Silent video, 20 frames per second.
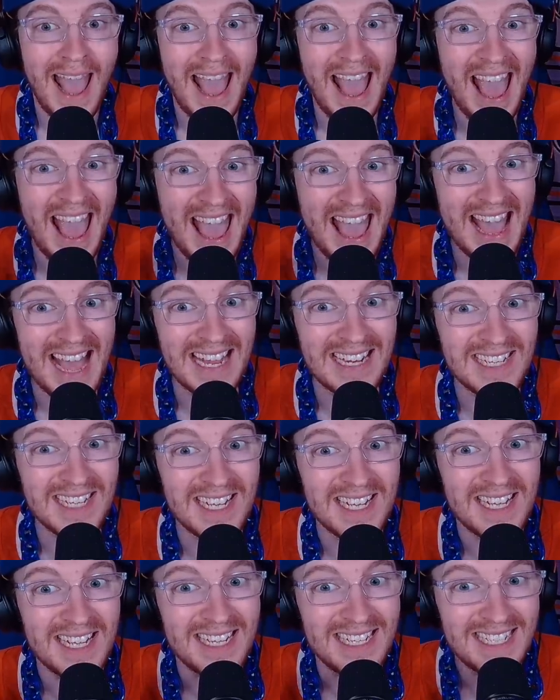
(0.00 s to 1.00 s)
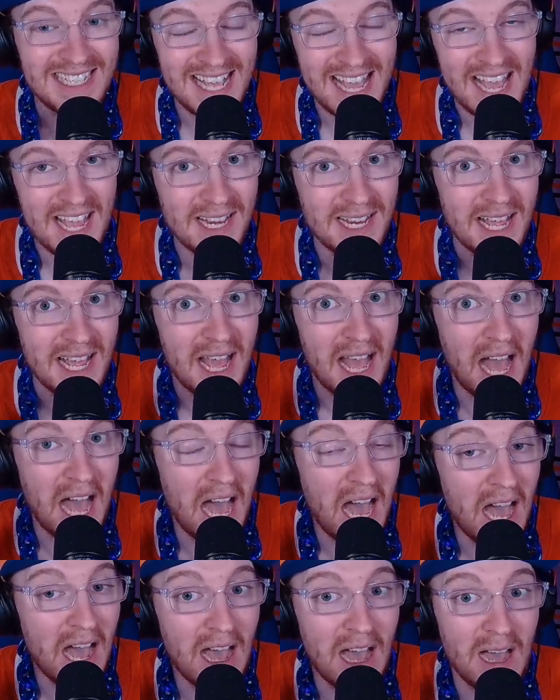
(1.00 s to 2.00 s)
And did
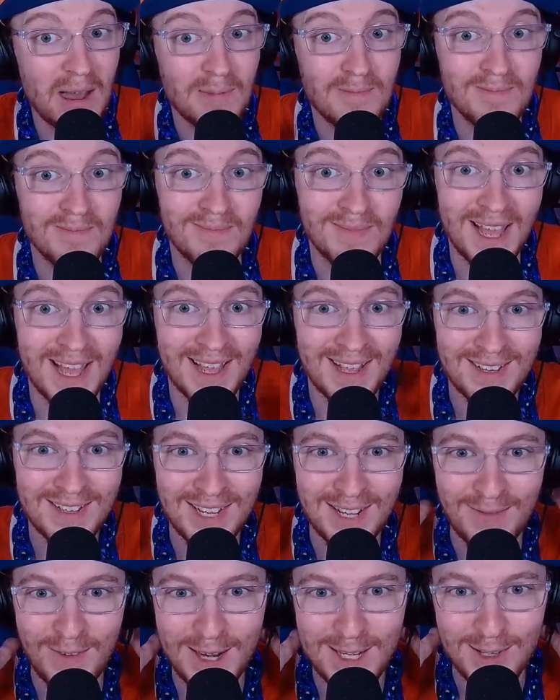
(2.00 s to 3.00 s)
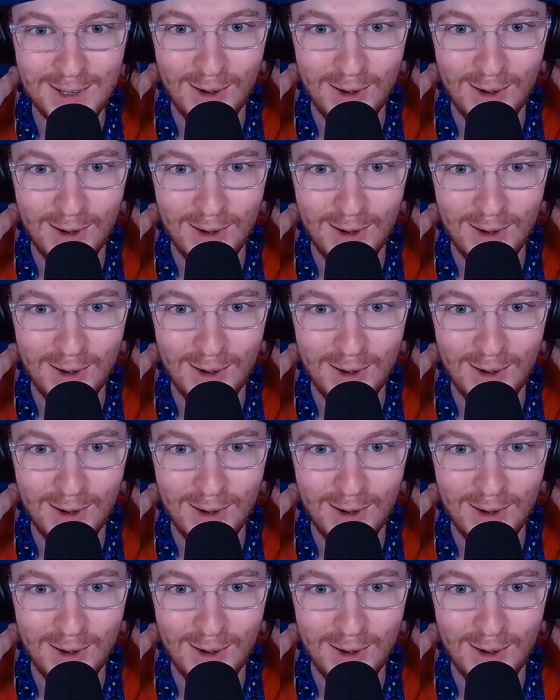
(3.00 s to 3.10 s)
Victor